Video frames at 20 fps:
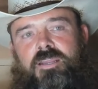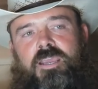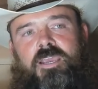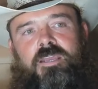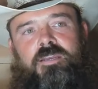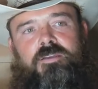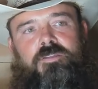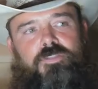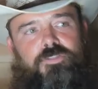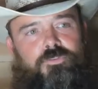
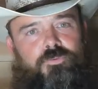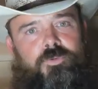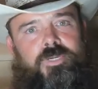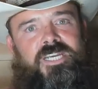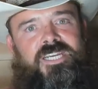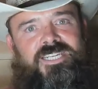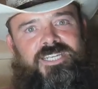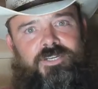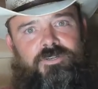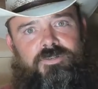And three
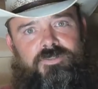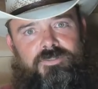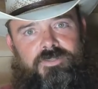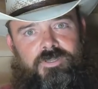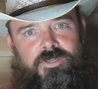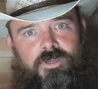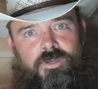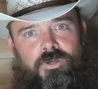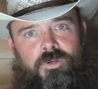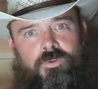years
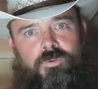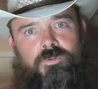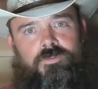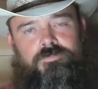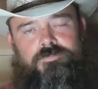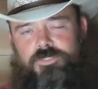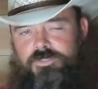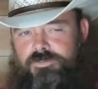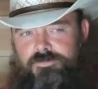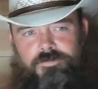ago,
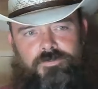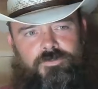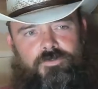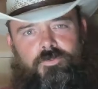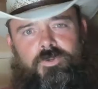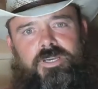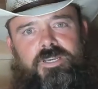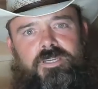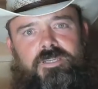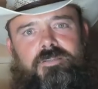just
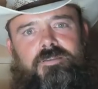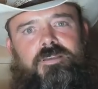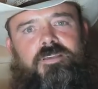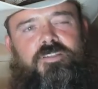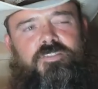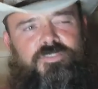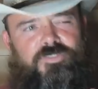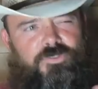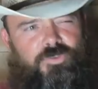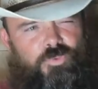three,
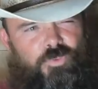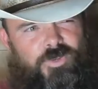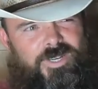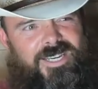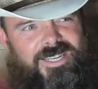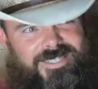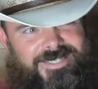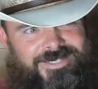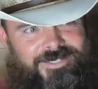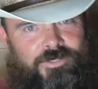three
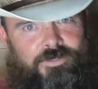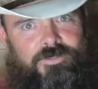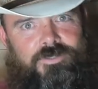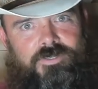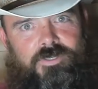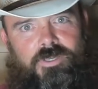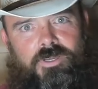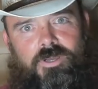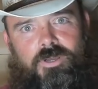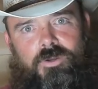years
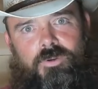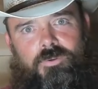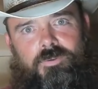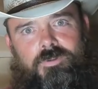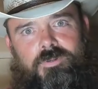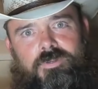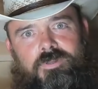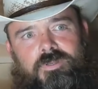ago,